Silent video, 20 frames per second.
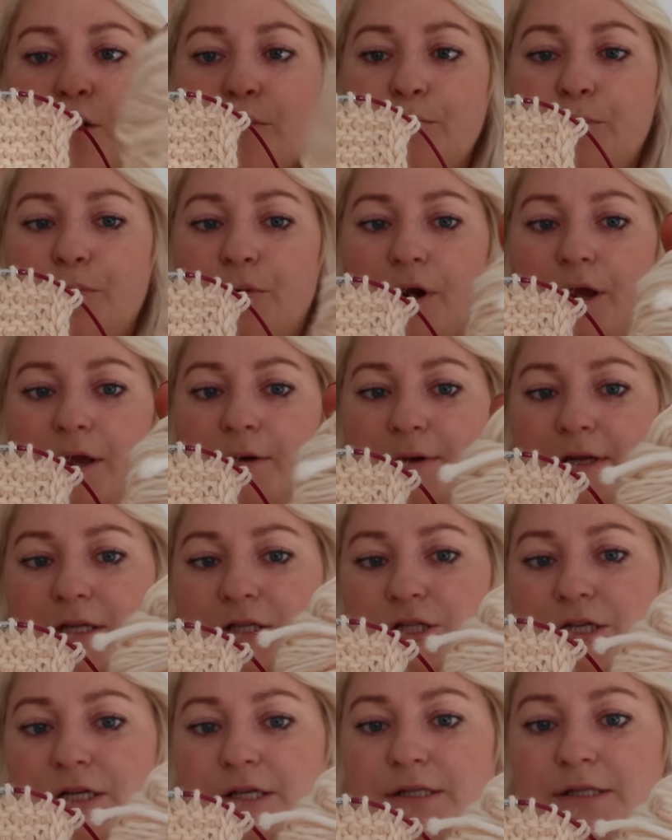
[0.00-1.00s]
Ombre,
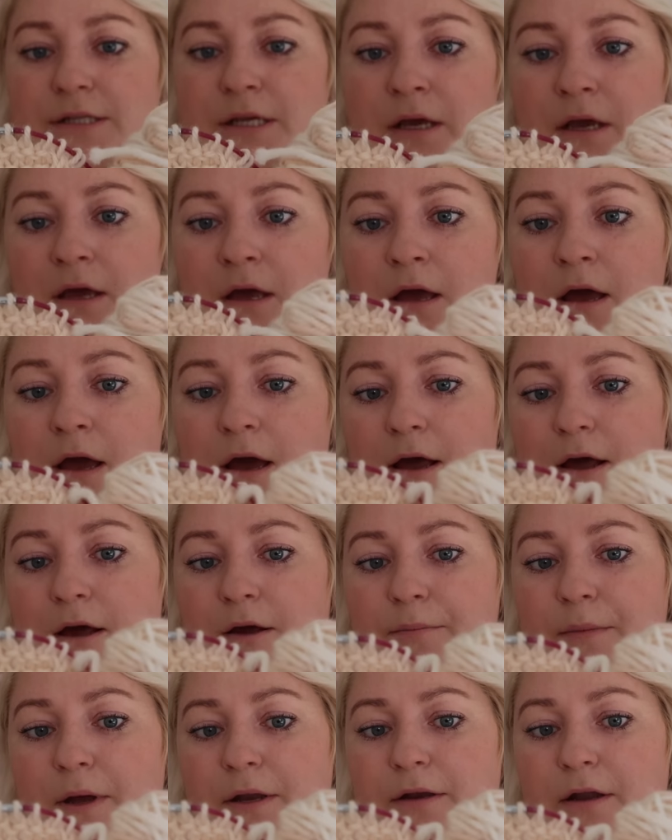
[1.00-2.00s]
which is
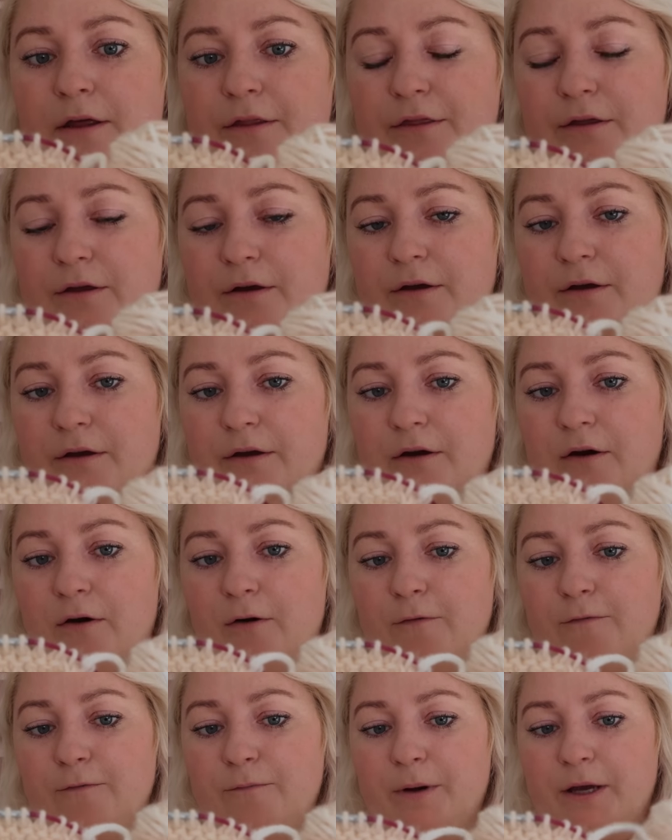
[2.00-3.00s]
another
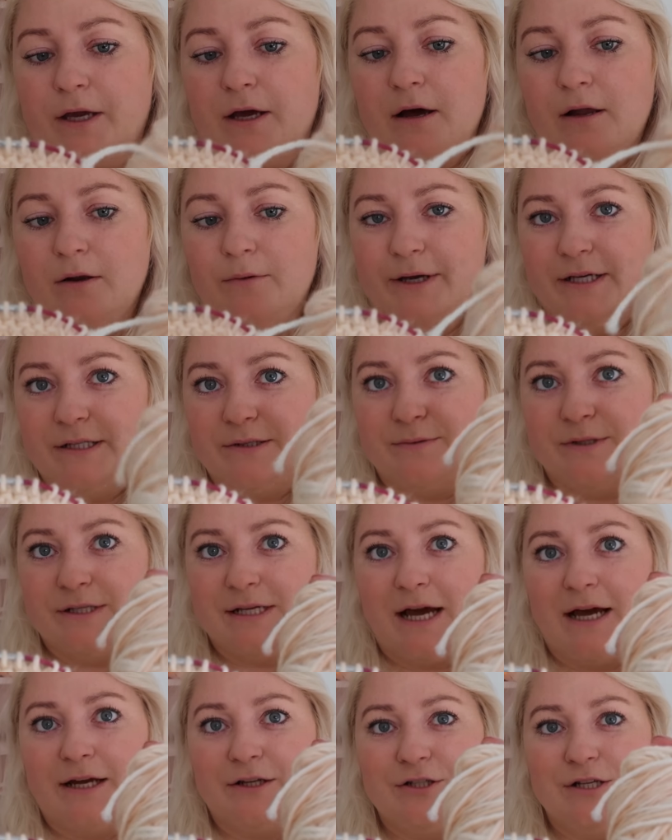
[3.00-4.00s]
of my colorways. It was
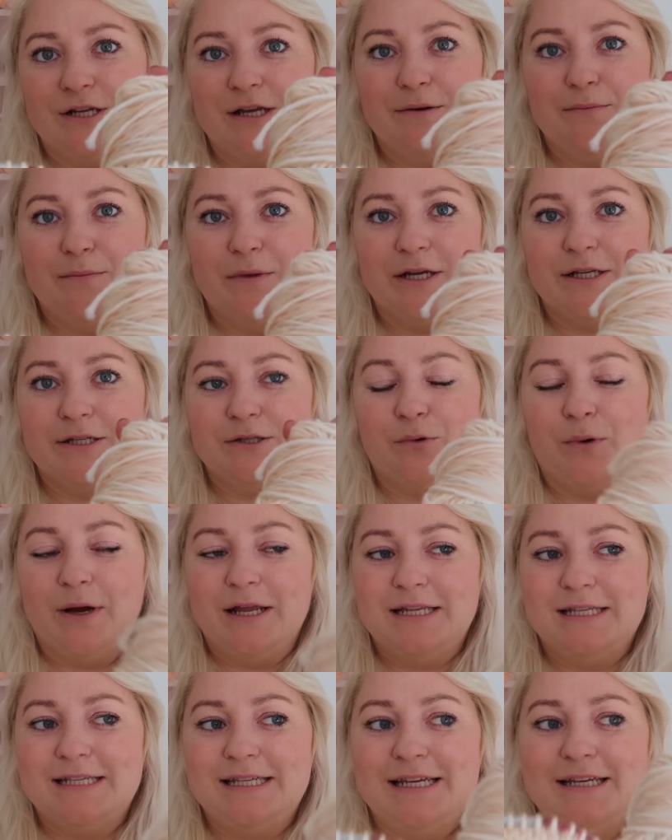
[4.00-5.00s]
actually in my
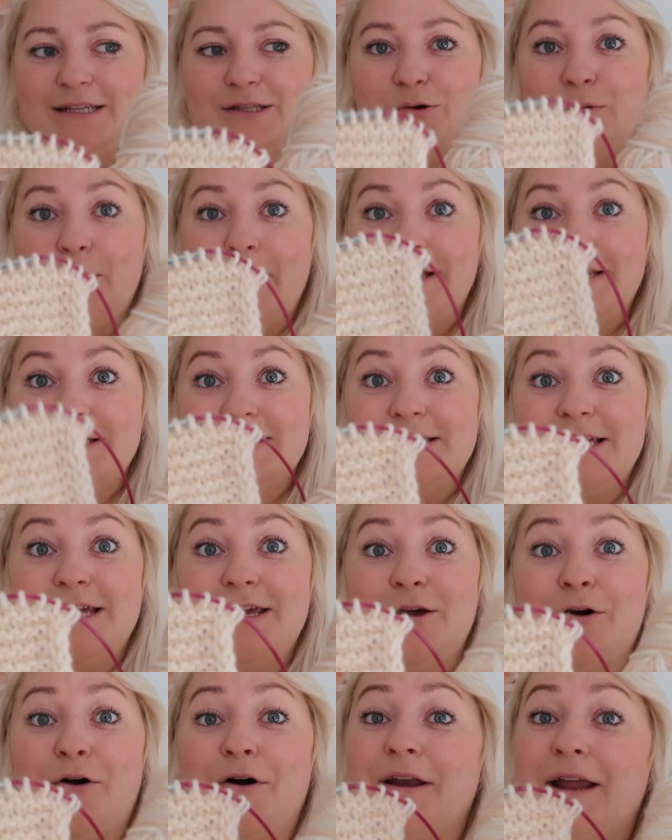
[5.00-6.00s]
2020
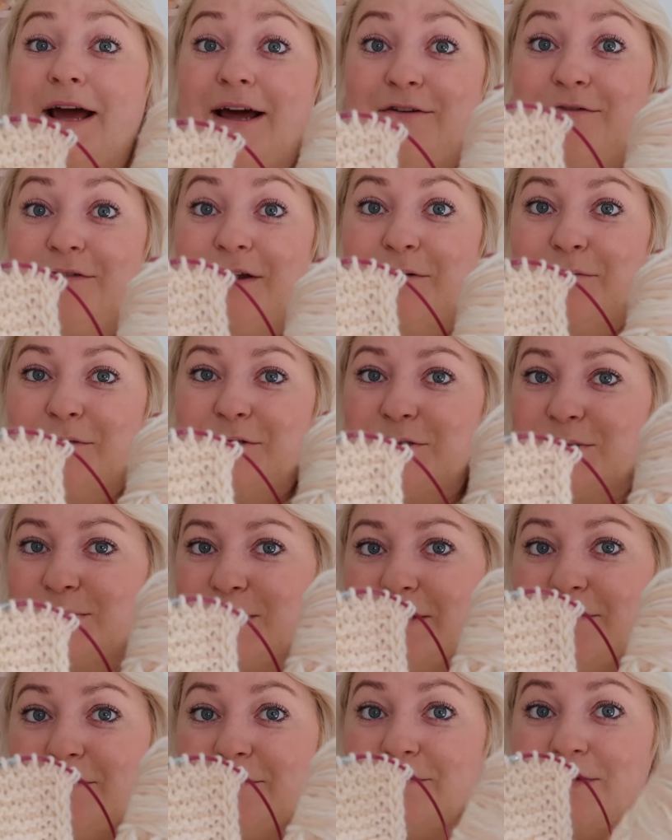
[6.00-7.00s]
yarn advent, which was
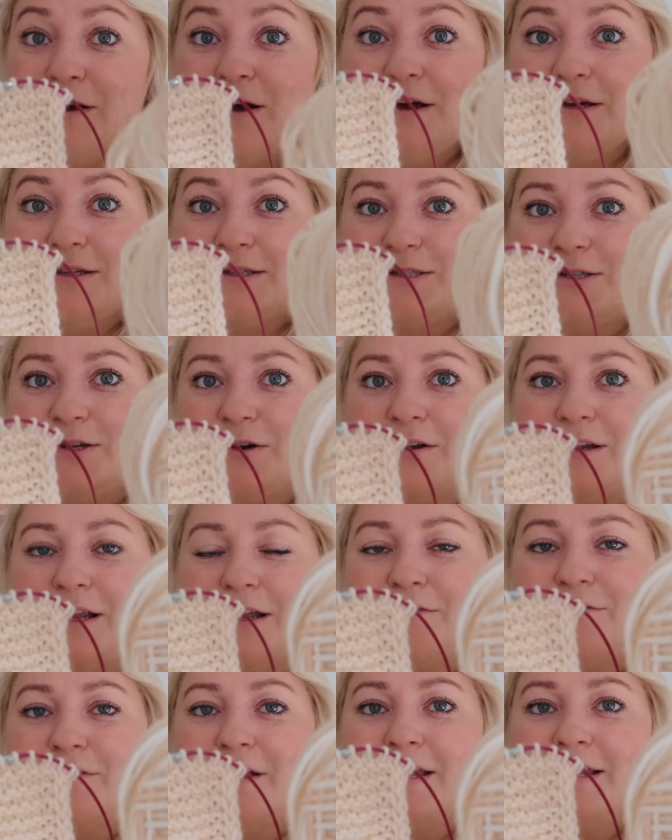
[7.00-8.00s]
my first yarn
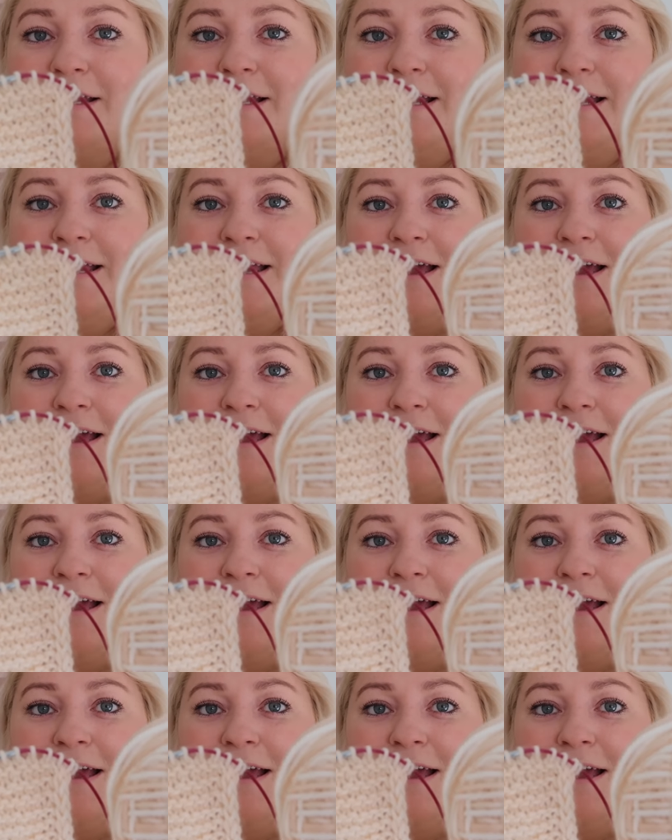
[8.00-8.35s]
advent.